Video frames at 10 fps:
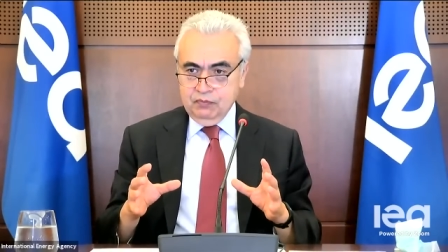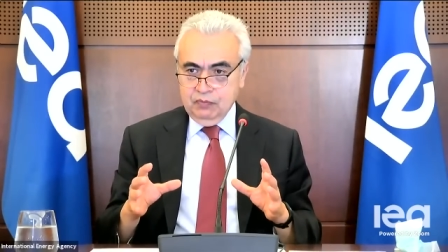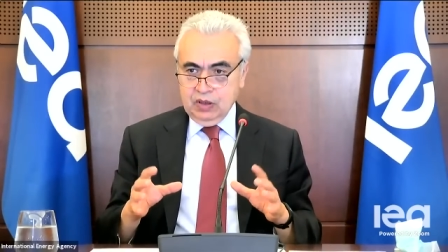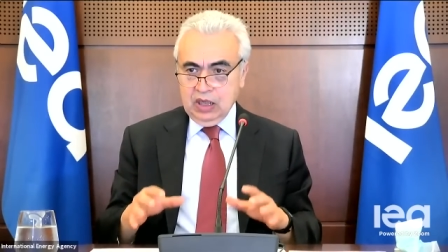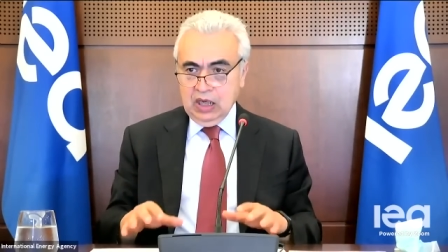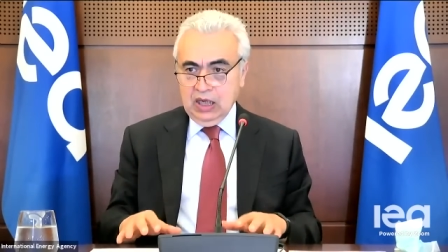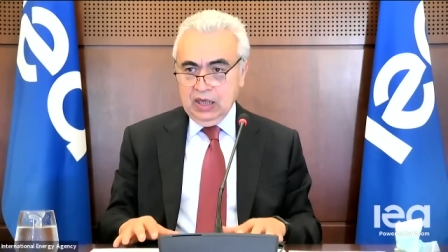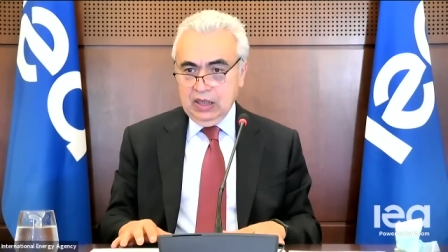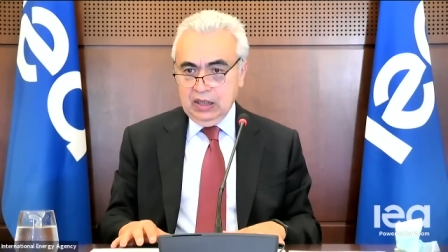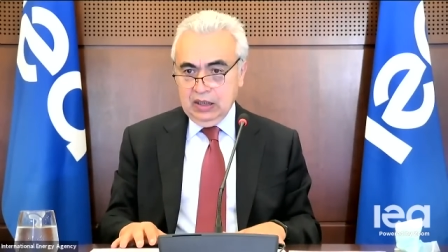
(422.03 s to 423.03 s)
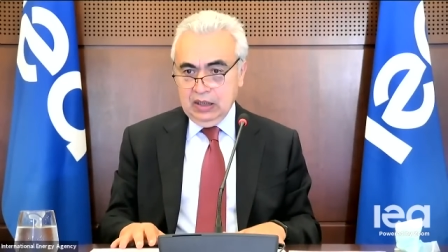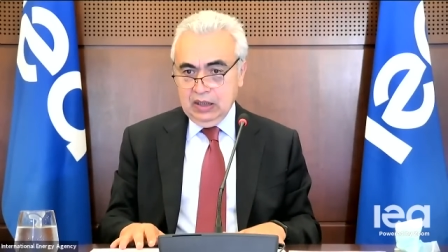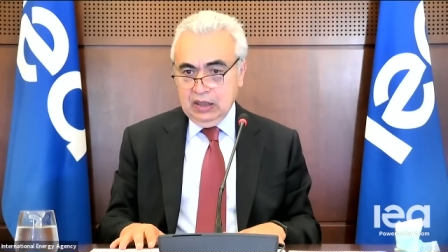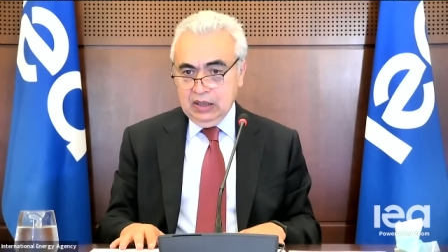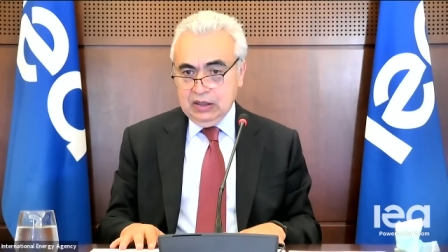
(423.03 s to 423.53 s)
I
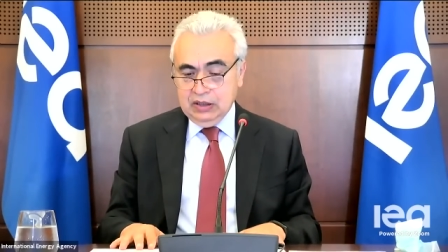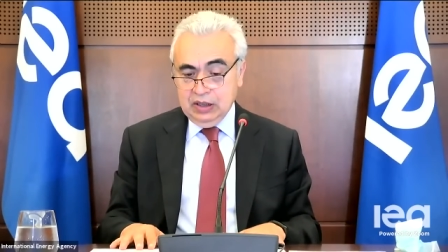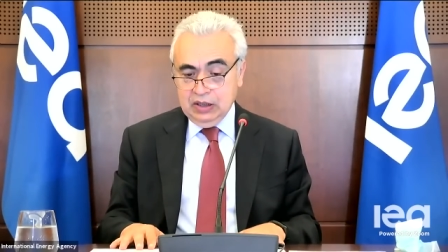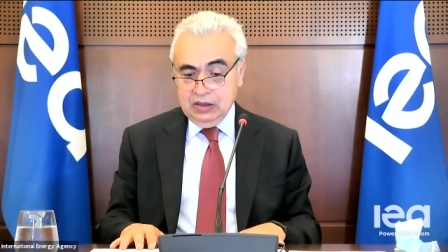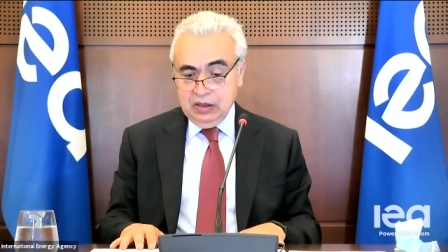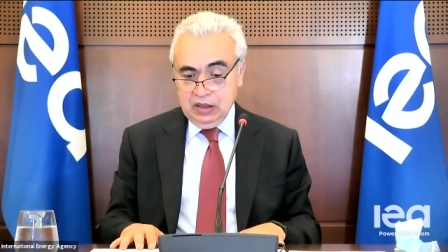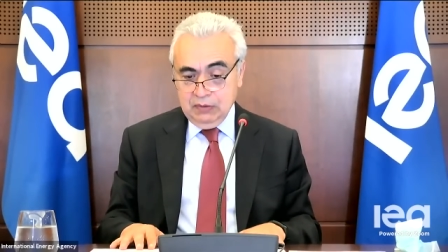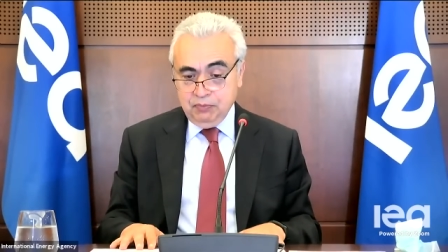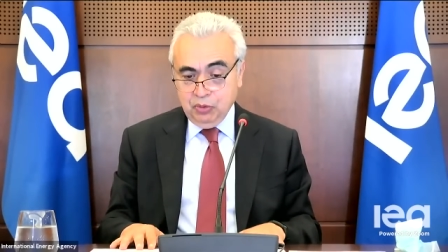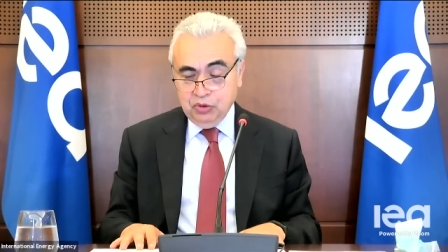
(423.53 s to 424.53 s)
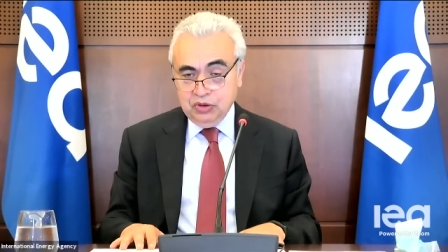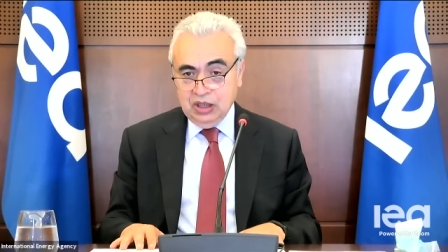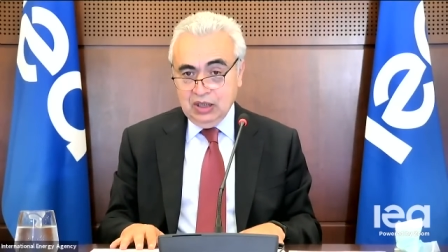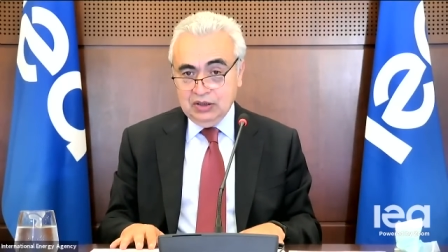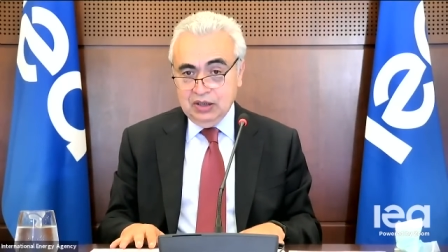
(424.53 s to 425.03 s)
think important to
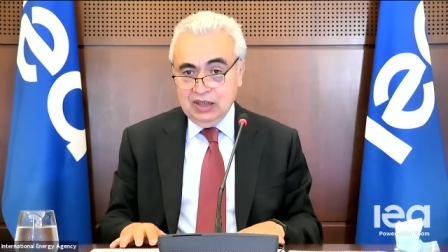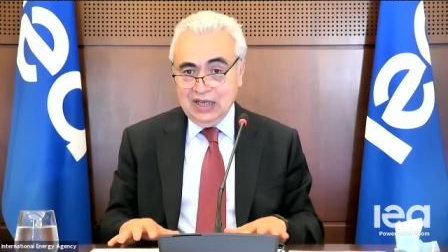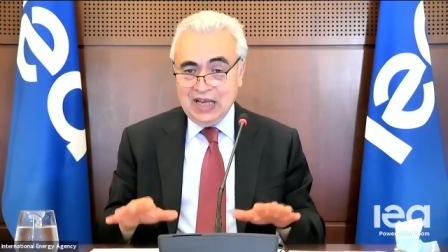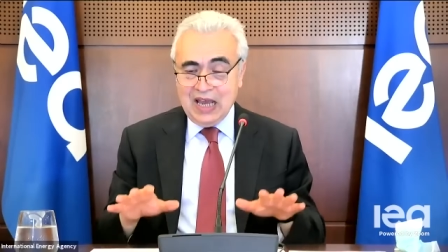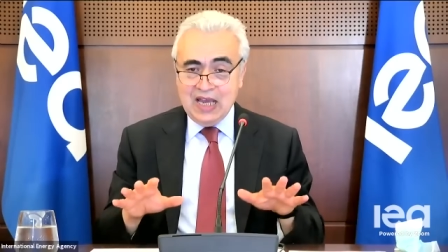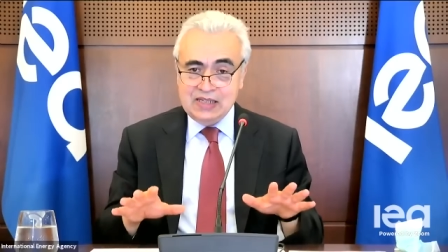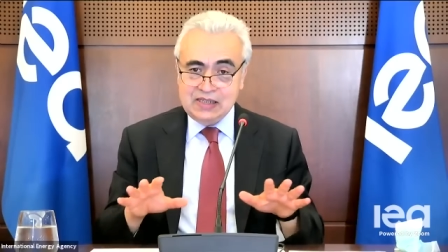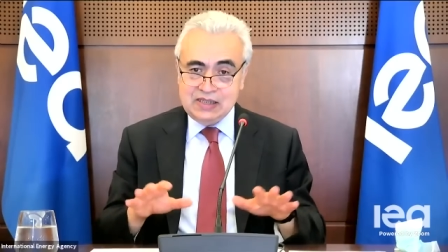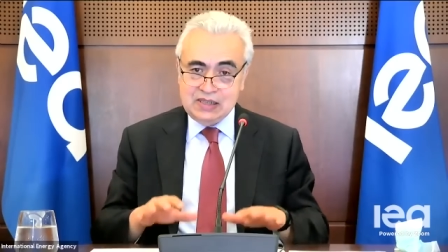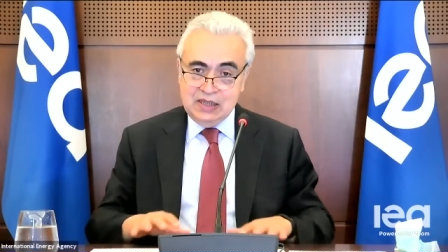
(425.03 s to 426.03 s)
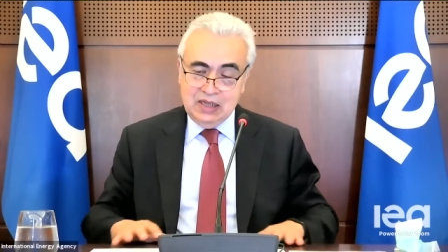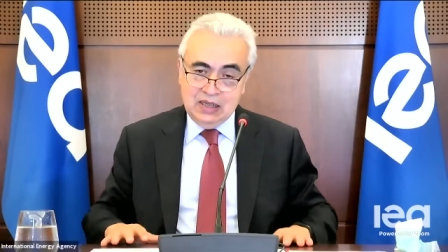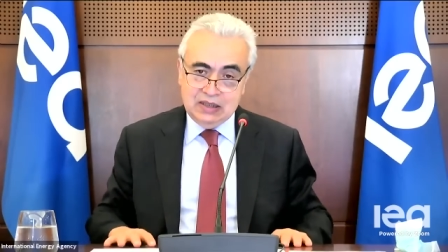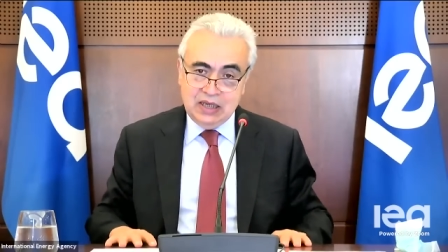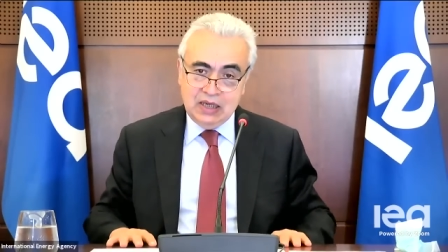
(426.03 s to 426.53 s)
underline as
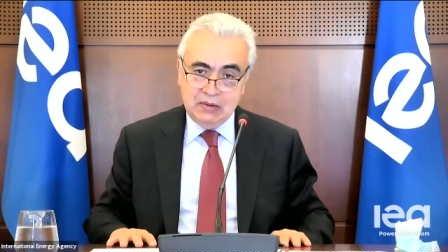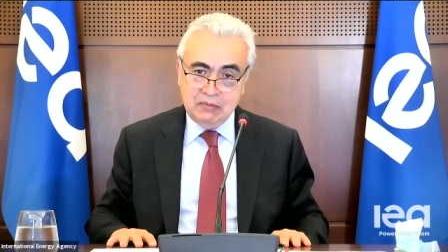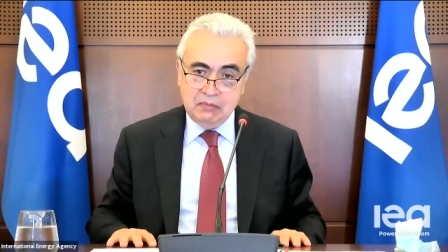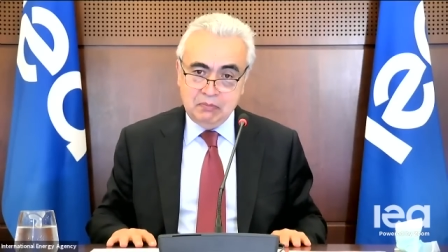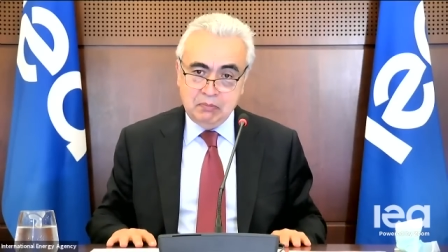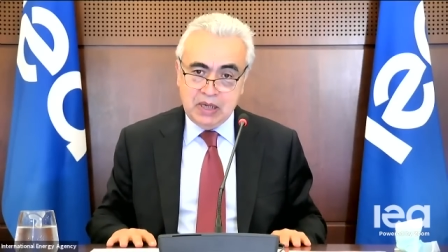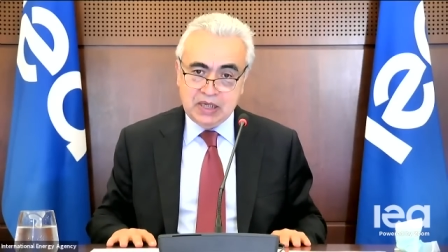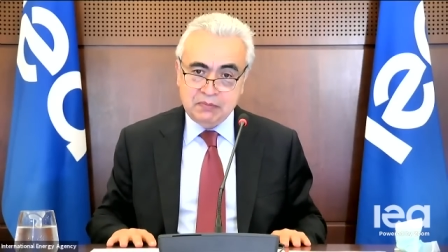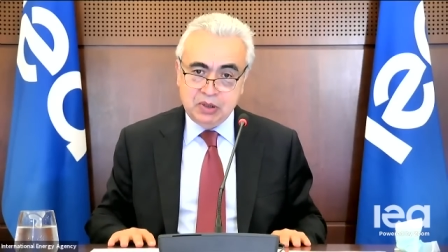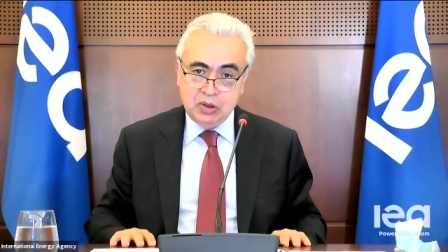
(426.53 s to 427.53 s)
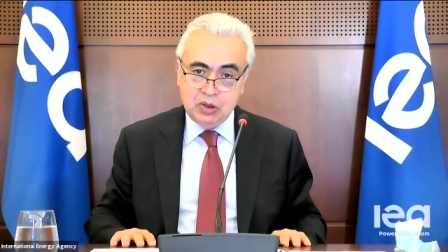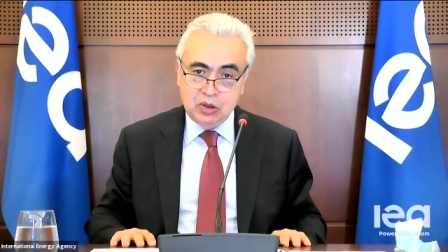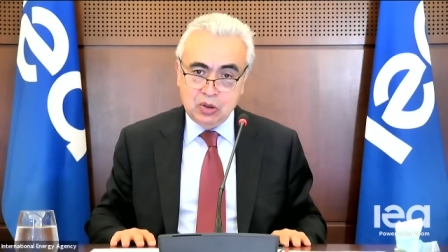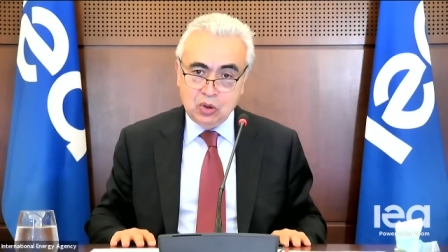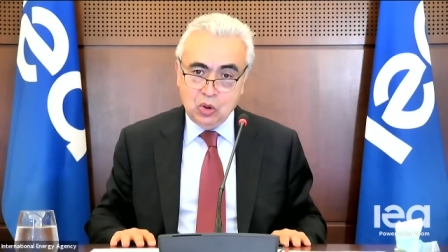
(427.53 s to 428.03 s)
they make me
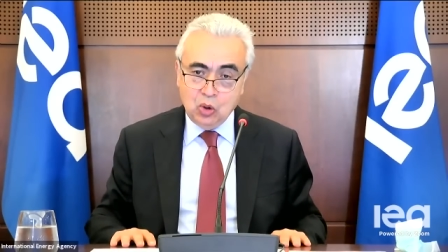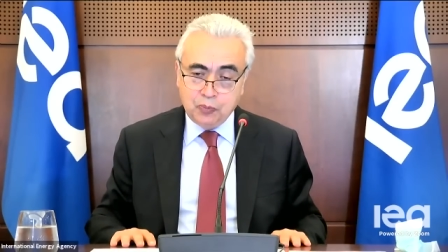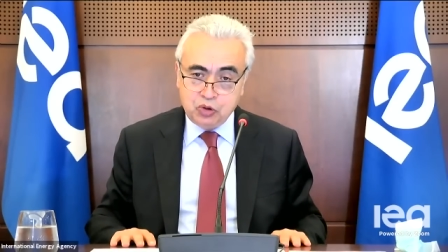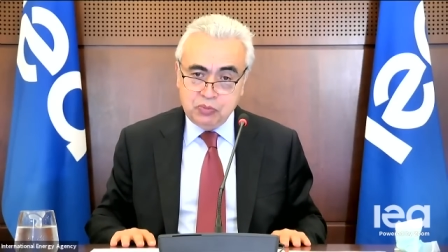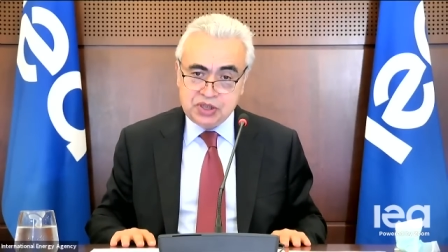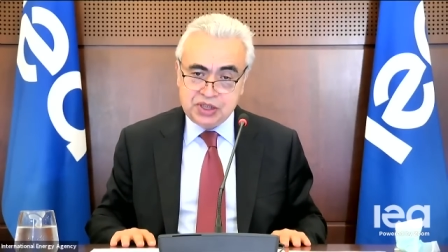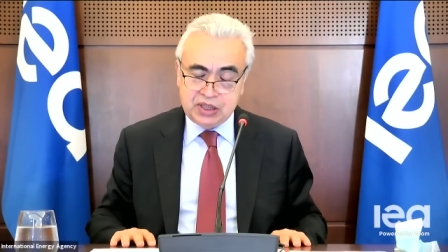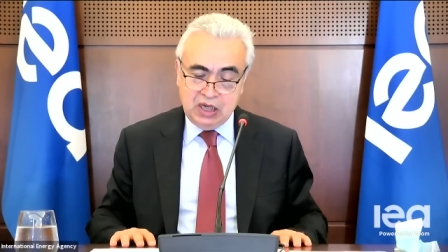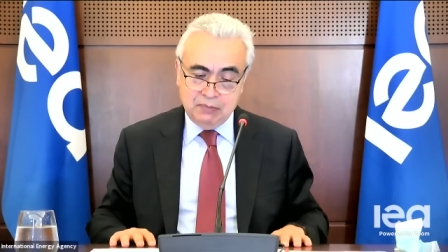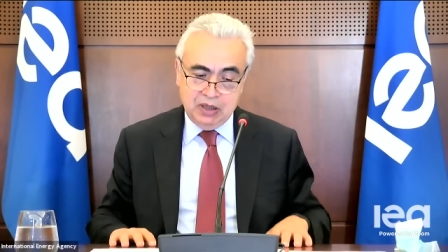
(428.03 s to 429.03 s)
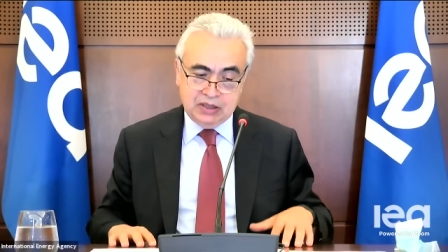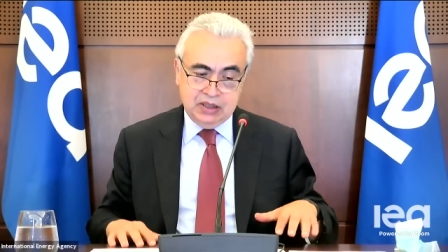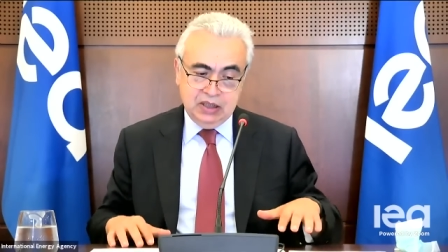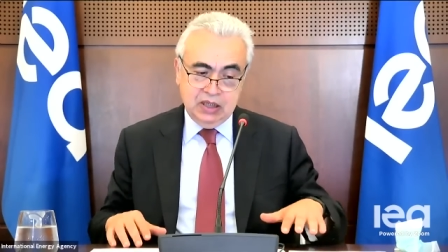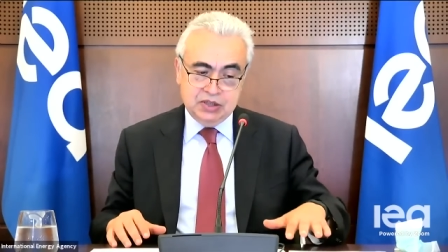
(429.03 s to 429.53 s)
optimistic about
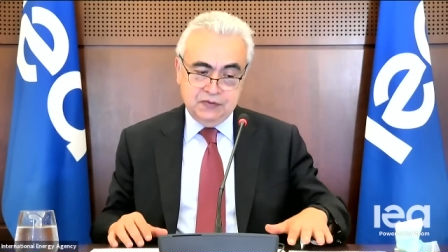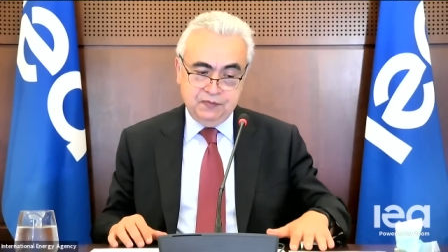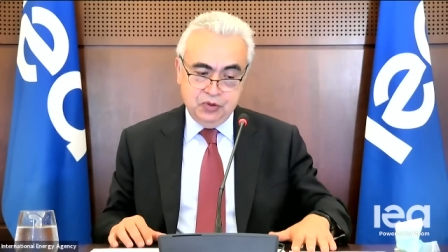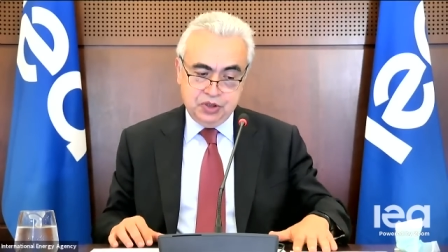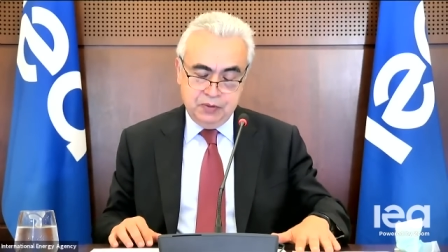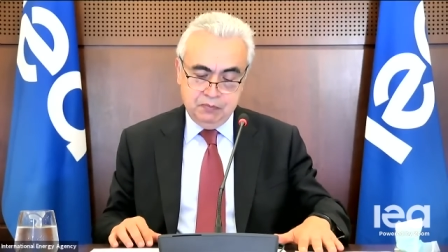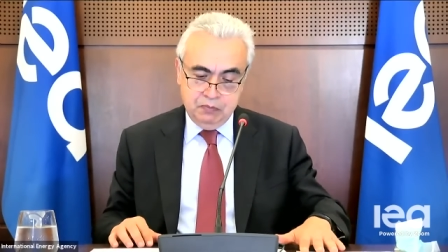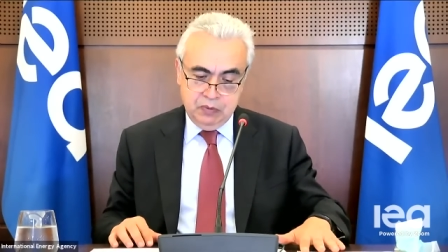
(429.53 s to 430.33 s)
clean energy future